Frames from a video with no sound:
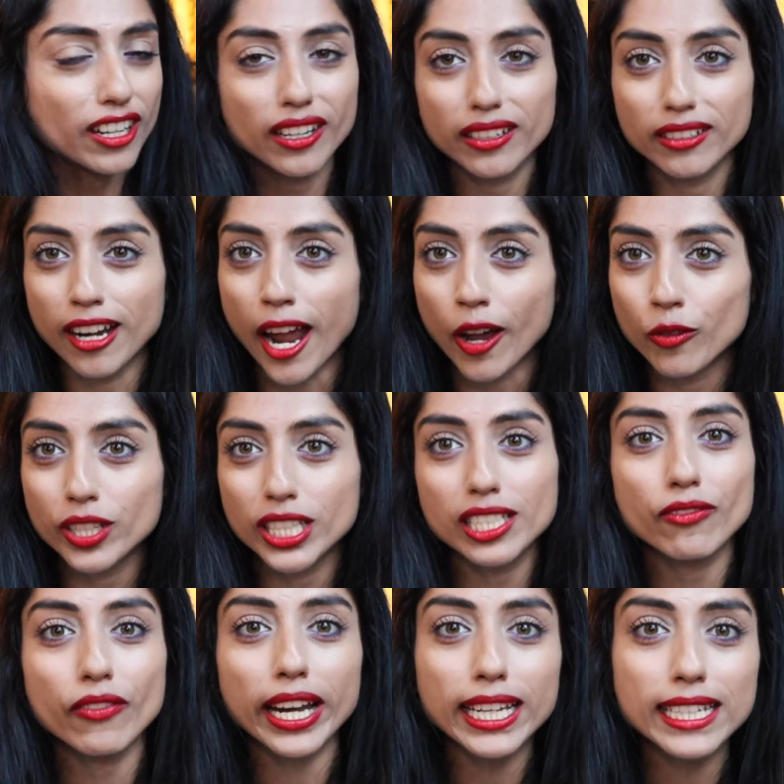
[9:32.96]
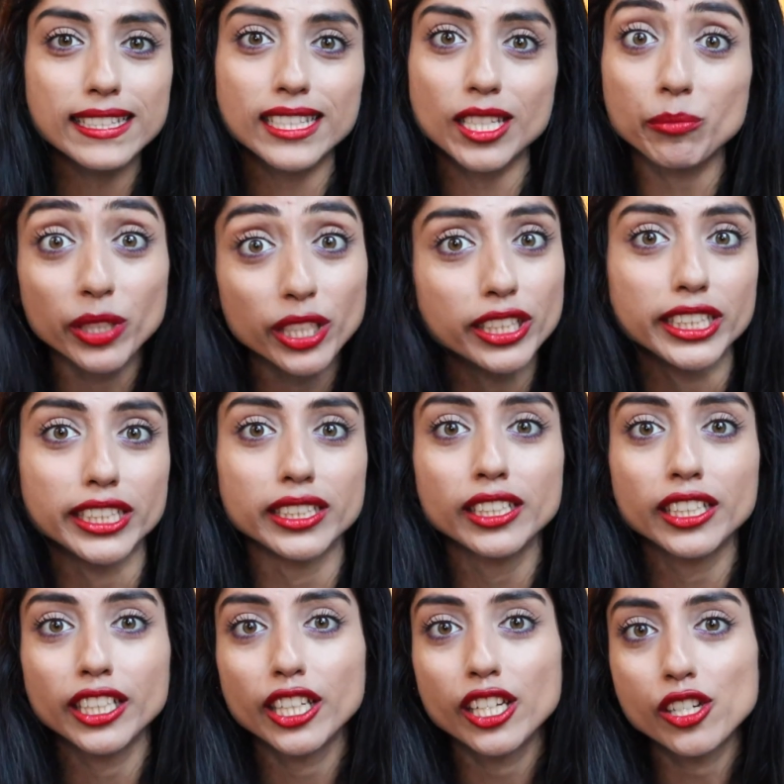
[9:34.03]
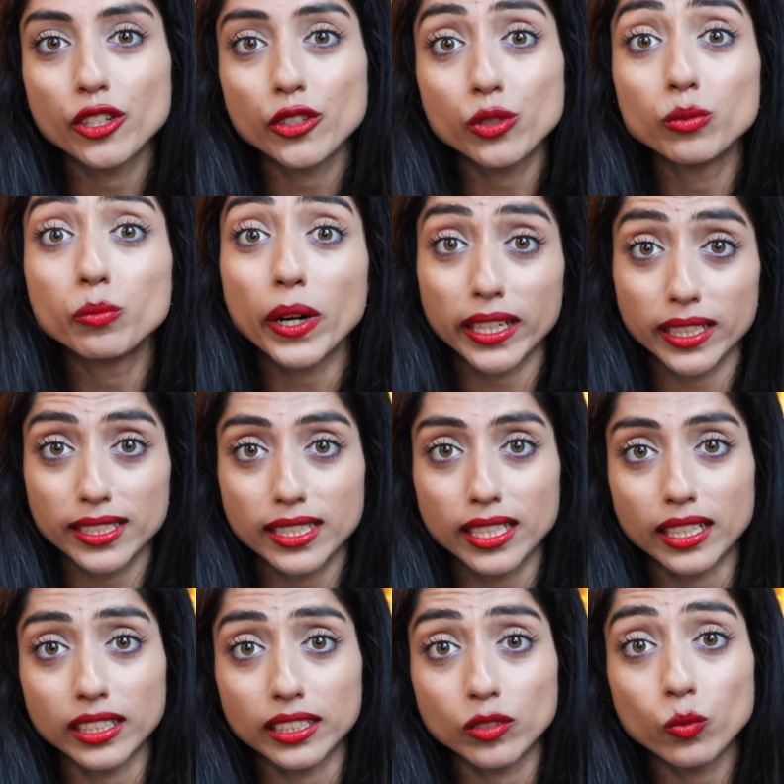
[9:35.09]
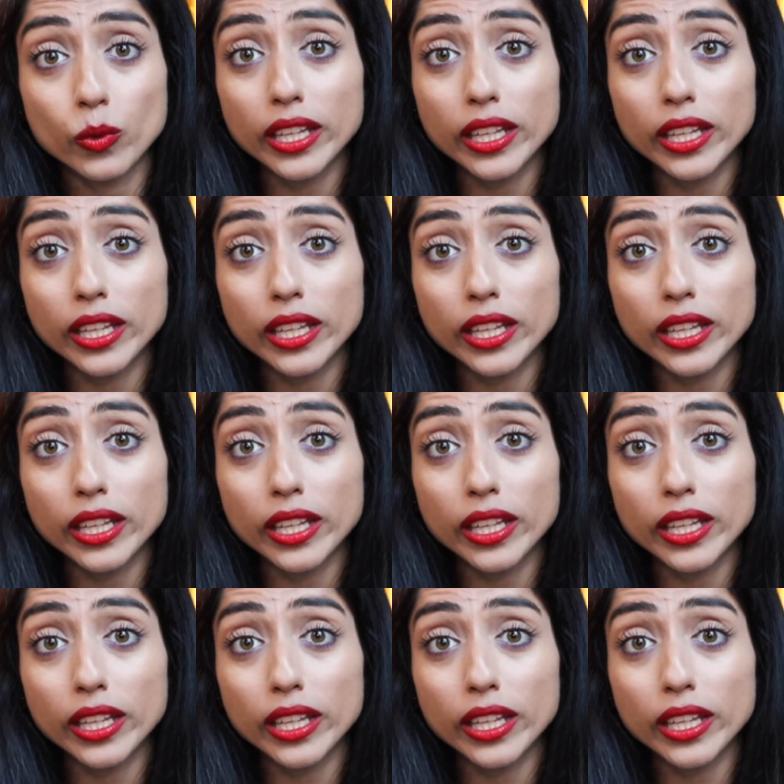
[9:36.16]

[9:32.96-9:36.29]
around is very similar to Pakistan.